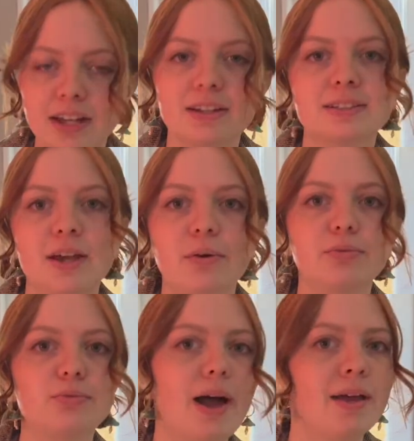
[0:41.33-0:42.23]
So
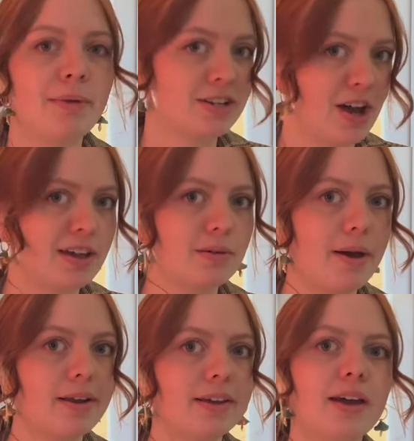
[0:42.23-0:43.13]
why am I talking about it?